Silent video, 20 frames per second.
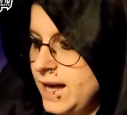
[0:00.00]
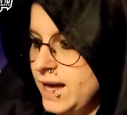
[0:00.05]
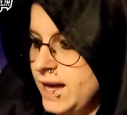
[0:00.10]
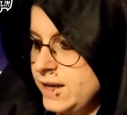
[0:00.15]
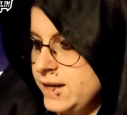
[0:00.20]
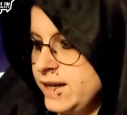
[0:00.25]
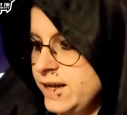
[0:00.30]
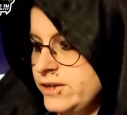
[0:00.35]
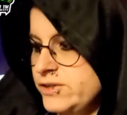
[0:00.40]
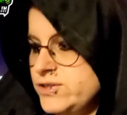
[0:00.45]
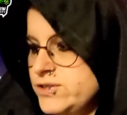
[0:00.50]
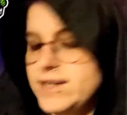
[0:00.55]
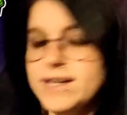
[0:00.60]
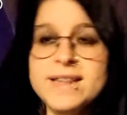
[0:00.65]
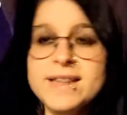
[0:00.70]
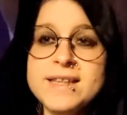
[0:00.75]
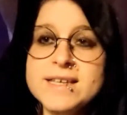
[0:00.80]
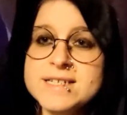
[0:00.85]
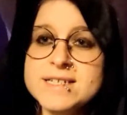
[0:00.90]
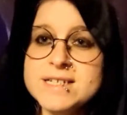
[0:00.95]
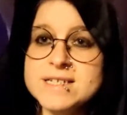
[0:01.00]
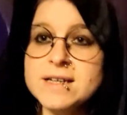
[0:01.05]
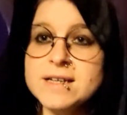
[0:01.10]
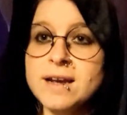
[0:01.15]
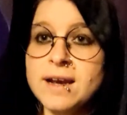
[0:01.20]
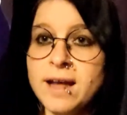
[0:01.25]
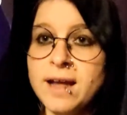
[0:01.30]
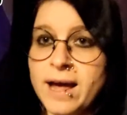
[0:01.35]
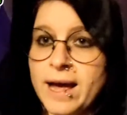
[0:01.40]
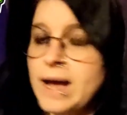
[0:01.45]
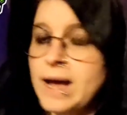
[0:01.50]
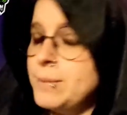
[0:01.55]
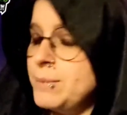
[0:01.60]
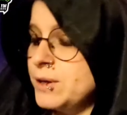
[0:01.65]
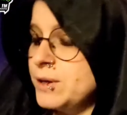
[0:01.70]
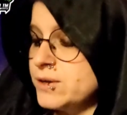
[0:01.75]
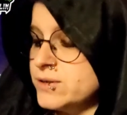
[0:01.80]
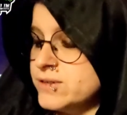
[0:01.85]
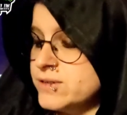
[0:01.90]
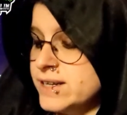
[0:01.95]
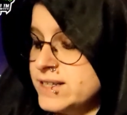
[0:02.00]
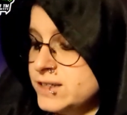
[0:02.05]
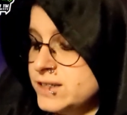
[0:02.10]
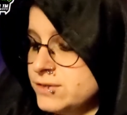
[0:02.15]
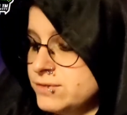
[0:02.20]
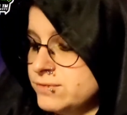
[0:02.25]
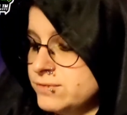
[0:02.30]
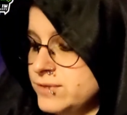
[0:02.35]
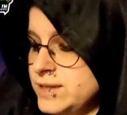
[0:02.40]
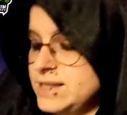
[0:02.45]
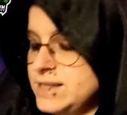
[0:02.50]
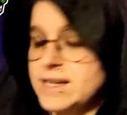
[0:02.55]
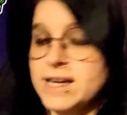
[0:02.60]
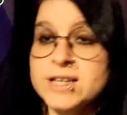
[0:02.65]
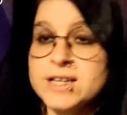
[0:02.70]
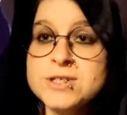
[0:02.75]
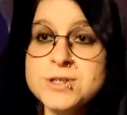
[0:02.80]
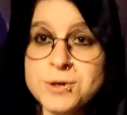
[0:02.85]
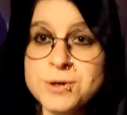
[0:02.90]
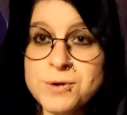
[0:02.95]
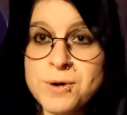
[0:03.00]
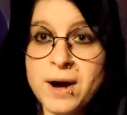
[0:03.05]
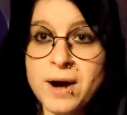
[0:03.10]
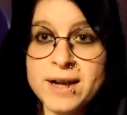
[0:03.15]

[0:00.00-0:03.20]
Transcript: And actually this is a lie because I didn't read it at all.